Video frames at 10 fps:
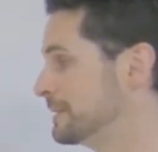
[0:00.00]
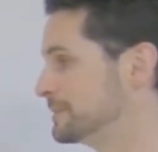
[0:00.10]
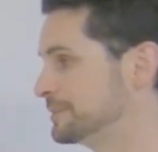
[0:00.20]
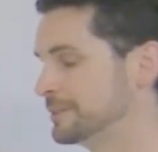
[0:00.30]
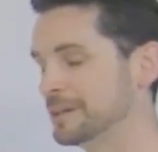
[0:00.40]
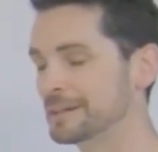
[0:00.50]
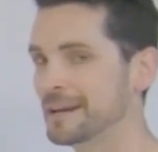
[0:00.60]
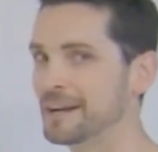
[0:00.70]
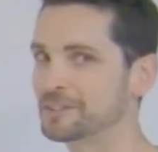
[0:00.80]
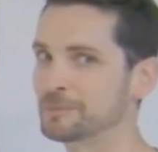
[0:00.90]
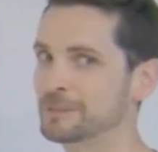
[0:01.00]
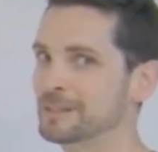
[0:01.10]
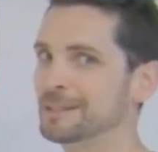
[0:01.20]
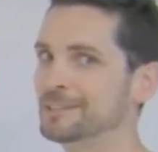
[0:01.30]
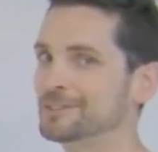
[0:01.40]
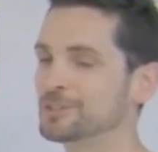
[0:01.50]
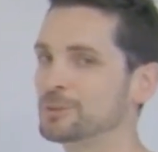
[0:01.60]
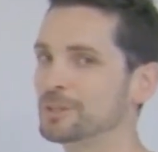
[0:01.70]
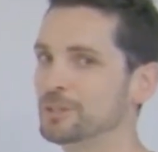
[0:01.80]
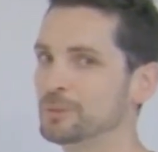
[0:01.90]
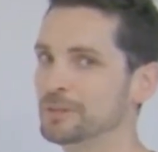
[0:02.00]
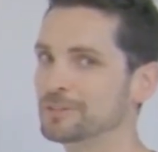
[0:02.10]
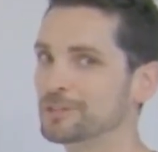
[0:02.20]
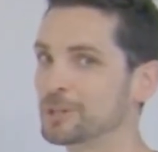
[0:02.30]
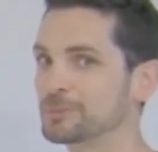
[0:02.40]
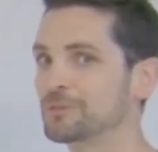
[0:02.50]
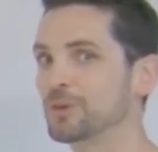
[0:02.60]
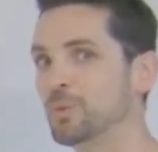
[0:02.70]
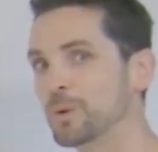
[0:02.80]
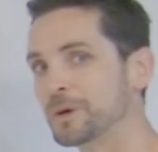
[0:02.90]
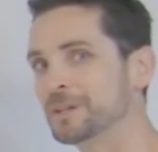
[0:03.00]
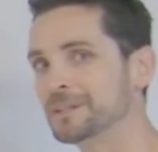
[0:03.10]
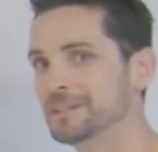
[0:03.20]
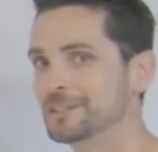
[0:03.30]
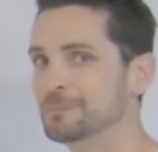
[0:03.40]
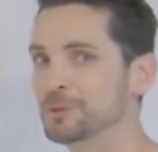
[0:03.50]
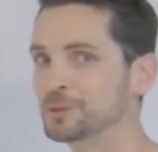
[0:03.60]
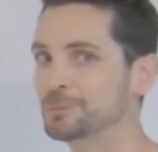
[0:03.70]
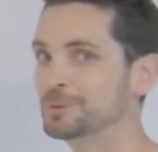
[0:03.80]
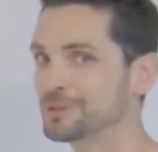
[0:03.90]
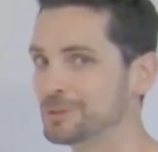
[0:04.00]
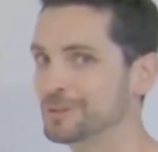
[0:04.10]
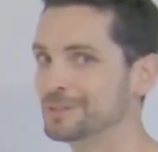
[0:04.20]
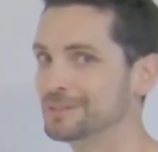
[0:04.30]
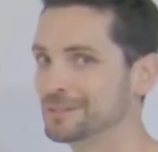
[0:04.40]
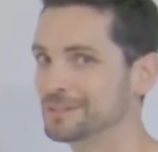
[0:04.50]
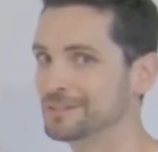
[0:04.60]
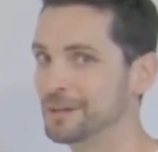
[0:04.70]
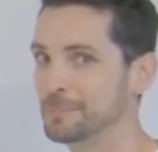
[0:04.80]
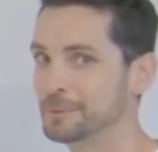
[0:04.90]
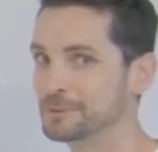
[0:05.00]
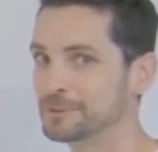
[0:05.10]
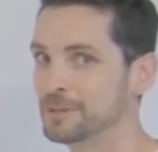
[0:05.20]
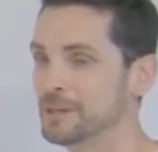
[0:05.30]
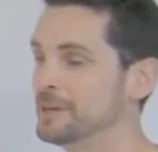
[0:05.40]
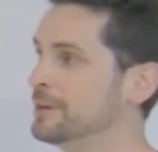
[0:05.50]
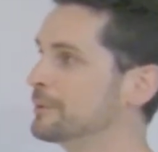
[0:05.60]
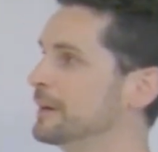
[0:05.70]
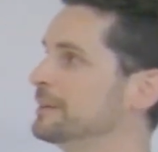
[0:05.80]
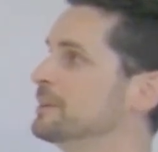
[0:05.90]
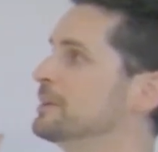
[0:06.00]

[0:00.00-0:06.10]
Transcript: This is a concept that they like to trick you with in terms of the wording and the multiple choice examples, right?